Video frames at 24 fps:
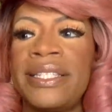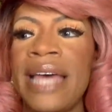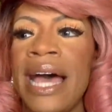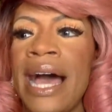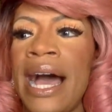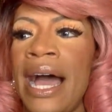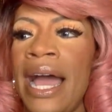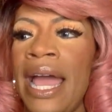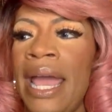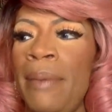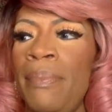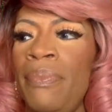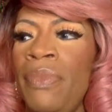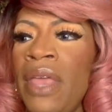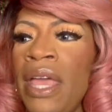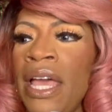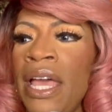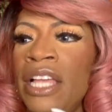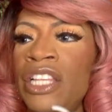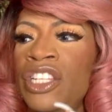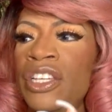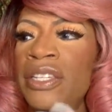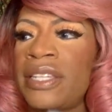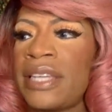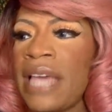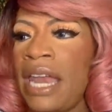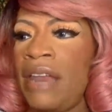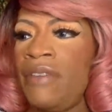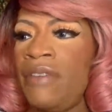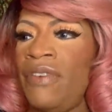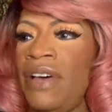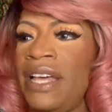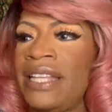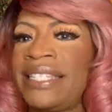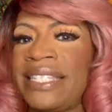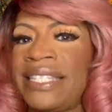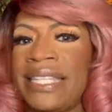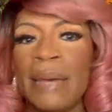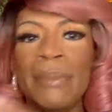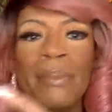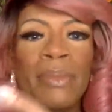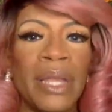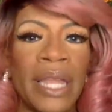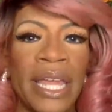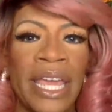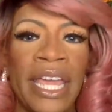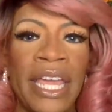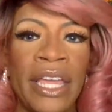a good time hmm. just kind of
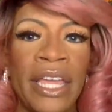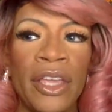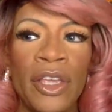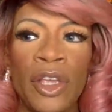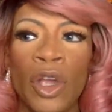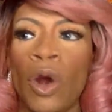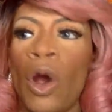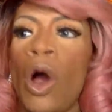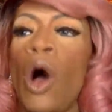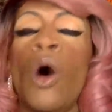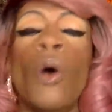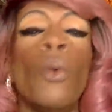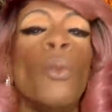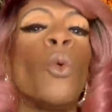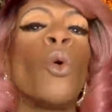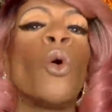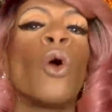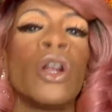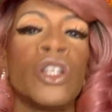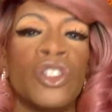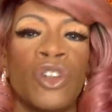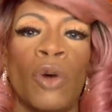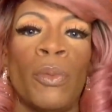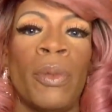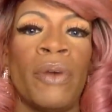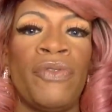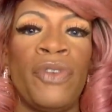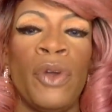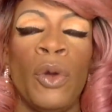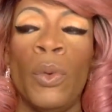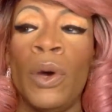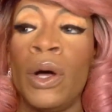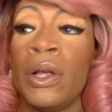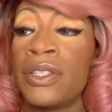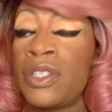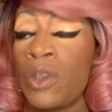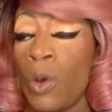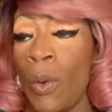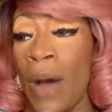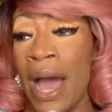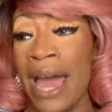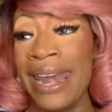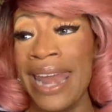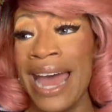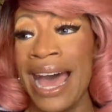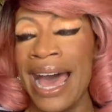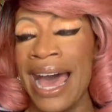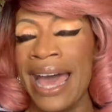assembling your own wardrobe, if you will.
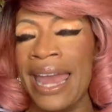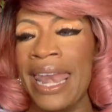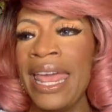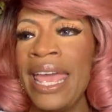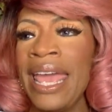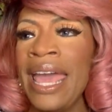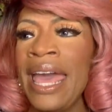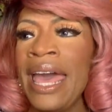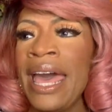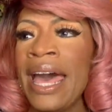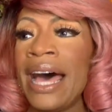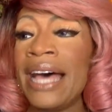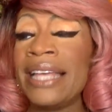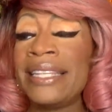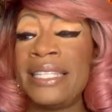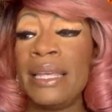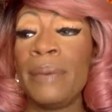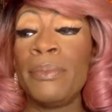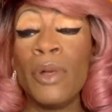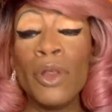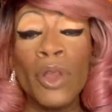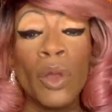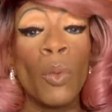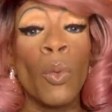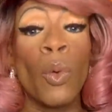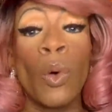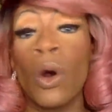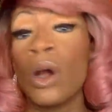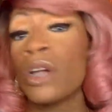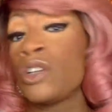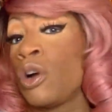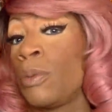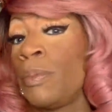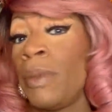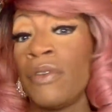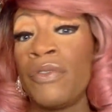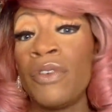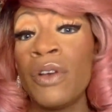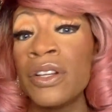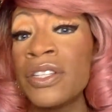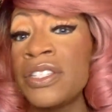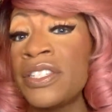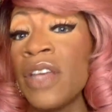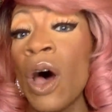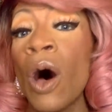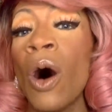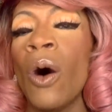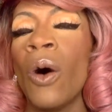So why hmm. not assemble the wardrobe
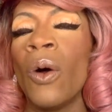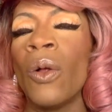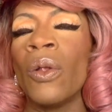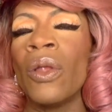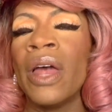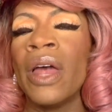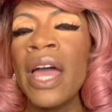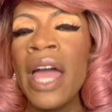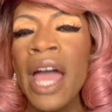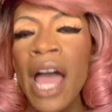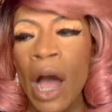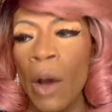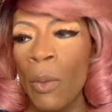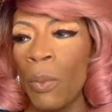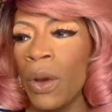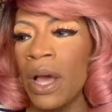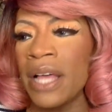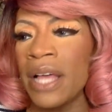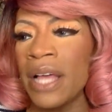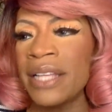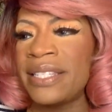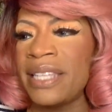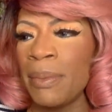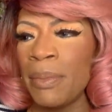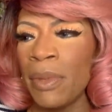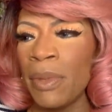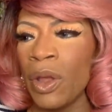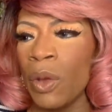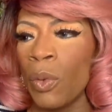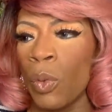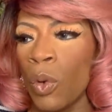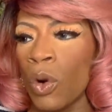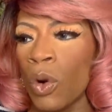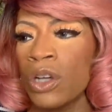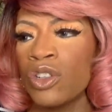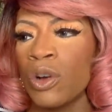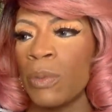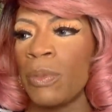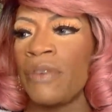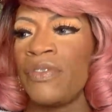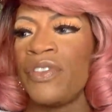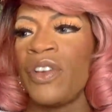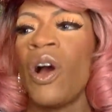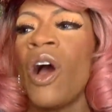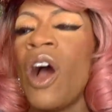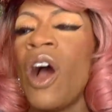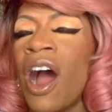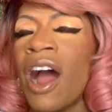of your soul, uh, assemble the wardrobe
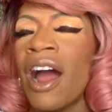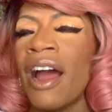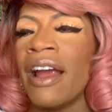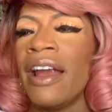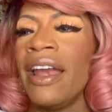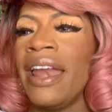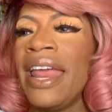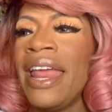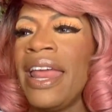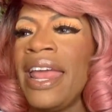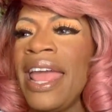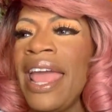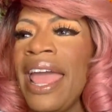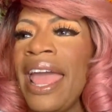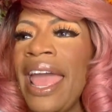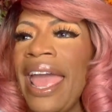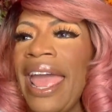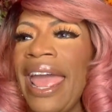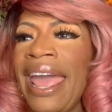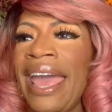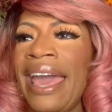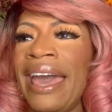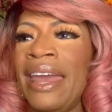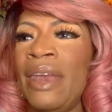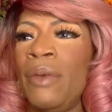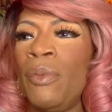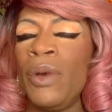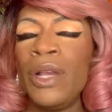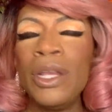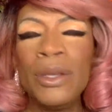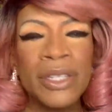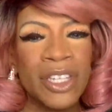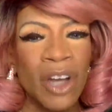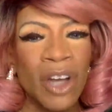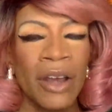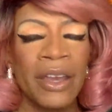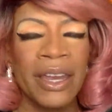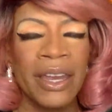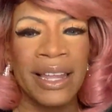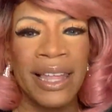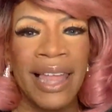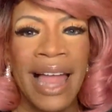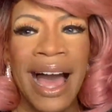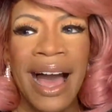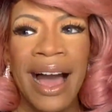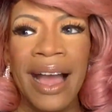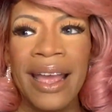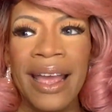mm. of your heart. Mm. And when you start
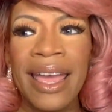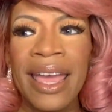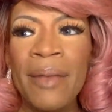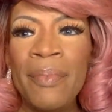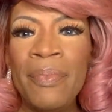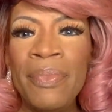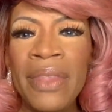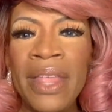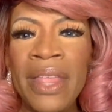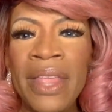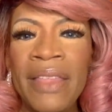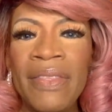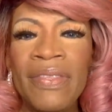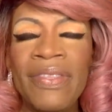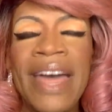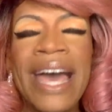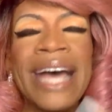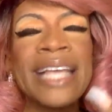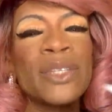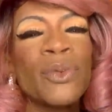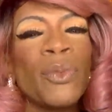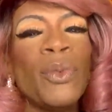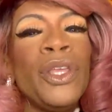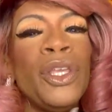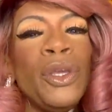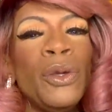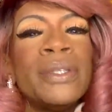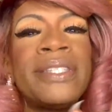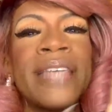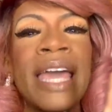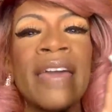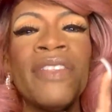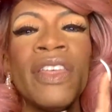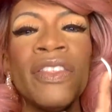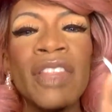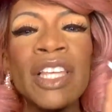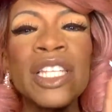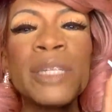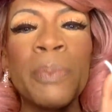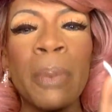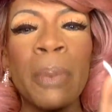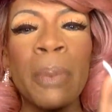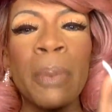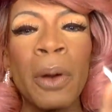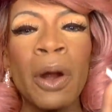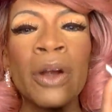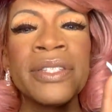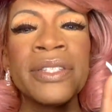the clock, that's when you say that
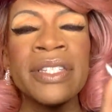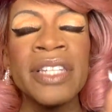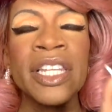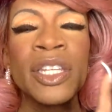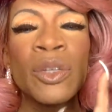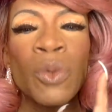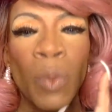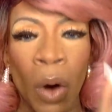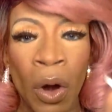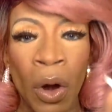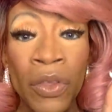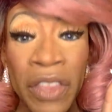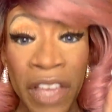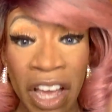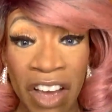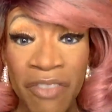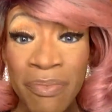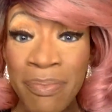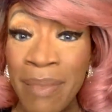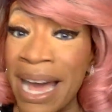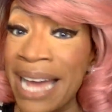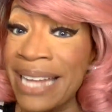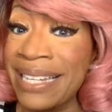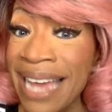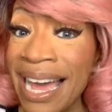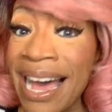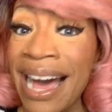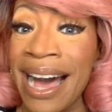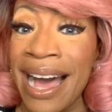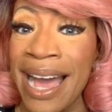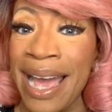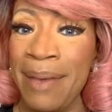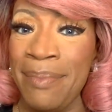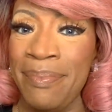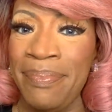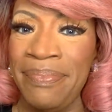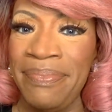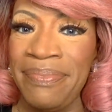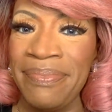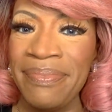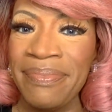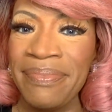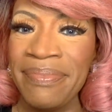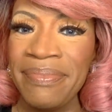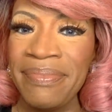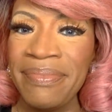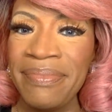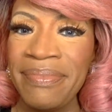this person is worthy of my time.
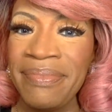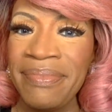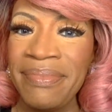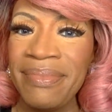Mm.